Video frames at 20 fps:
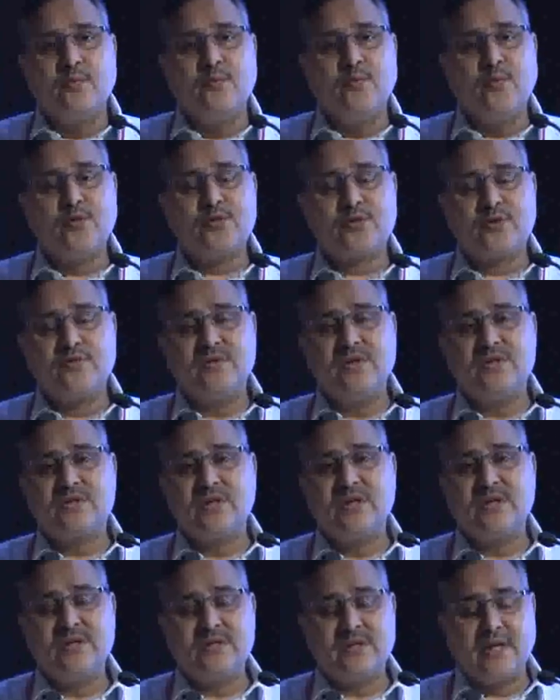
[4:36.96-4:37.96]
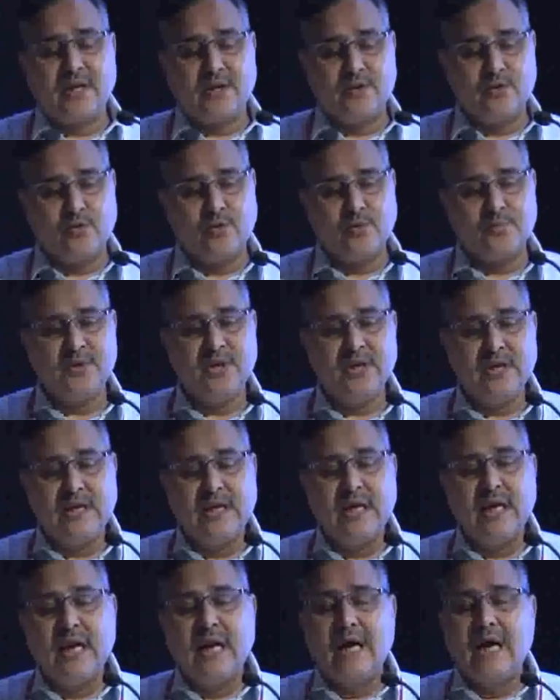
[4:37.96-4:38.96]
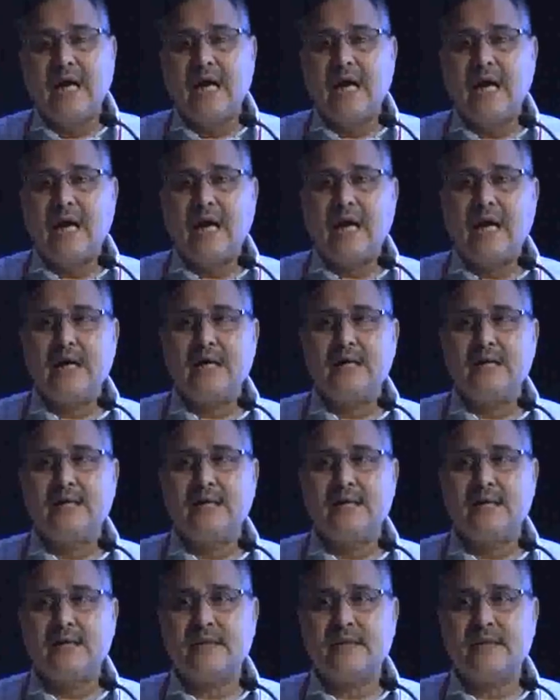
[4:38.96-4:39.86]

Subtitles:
Most of the studies are European, and